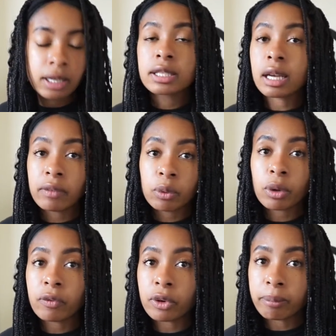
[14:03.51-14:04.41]

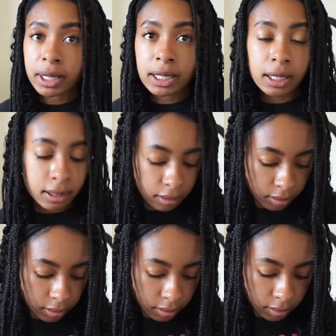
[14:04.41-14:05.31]
71 for a median,
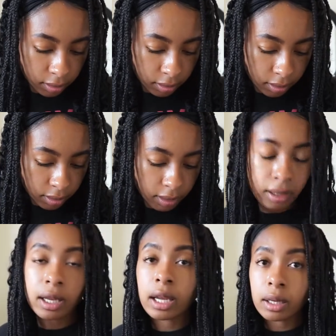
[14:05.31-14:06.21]

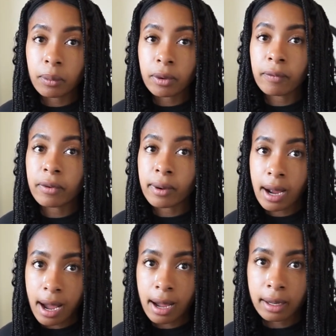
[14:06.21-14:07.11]
and 81 for a
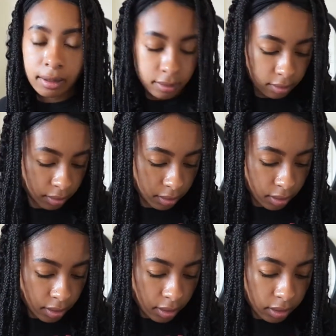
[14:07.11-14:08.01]
high.
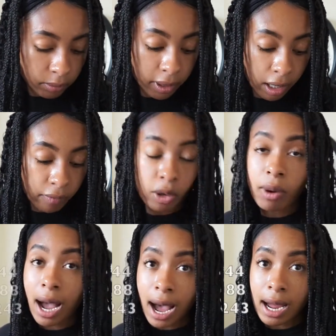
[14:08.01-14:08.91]
Then we have
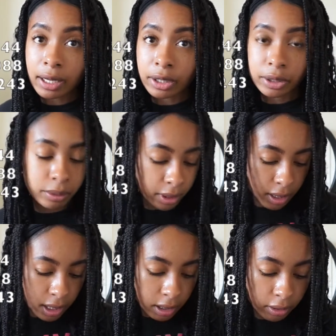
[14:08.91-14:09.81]
Ohio,
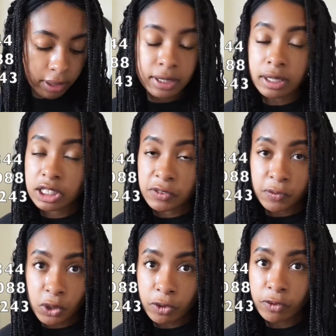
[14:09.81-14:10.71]
you're at
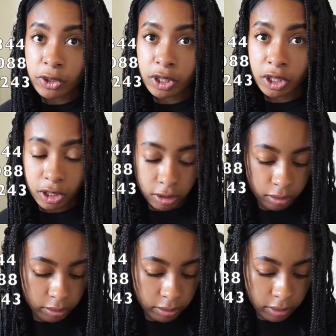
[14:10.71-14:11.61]
64 for a
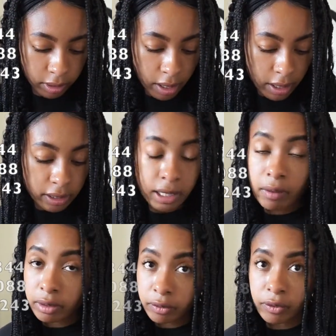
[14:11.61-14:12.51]
low,
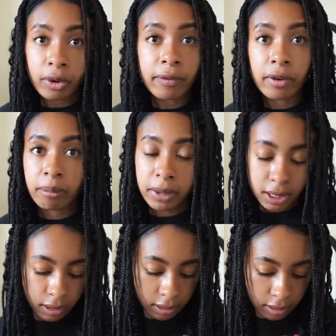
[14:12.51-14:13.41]
74 for a
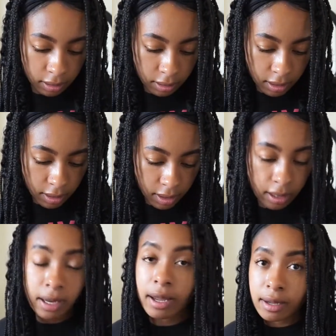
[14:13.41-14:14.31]
median,
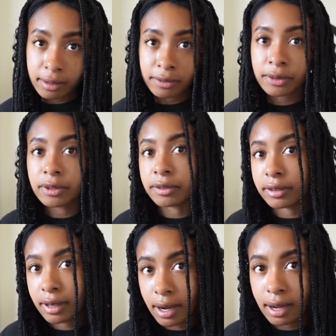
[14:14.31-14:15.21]
and 84
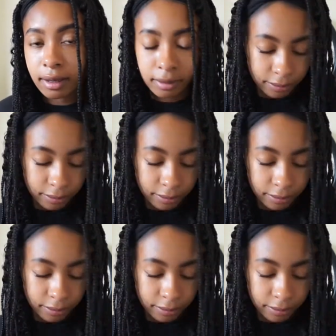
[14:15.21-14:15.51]
for a high.